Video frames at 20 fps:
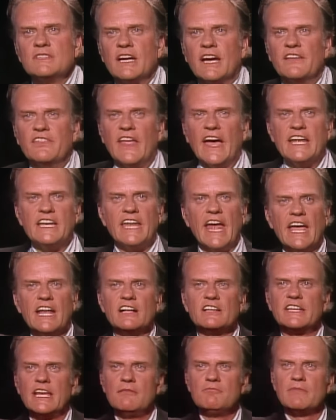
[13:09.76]
and they
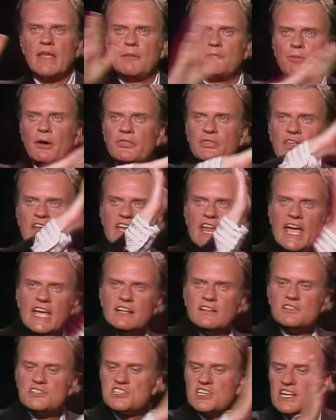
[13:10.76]
nailed him, they put the
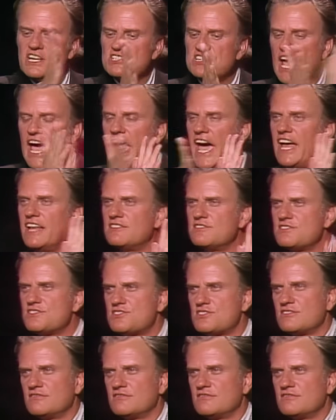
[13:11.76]
nails in his hands.